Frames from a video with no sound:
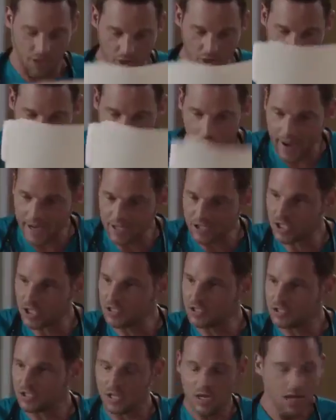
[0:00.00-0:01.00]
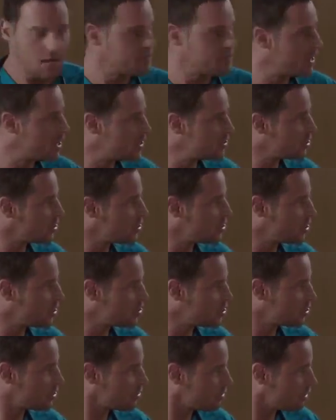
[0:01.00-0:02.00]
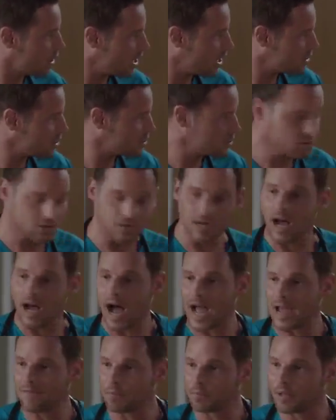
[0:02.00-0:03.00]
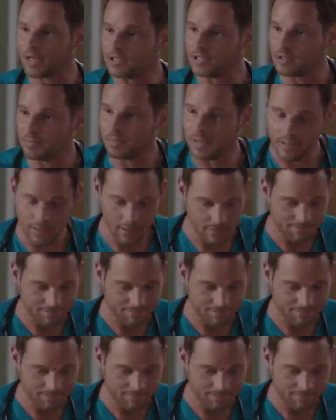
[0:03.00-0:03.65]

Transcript: There's your patience. There's your surgical consult. I have a place to be.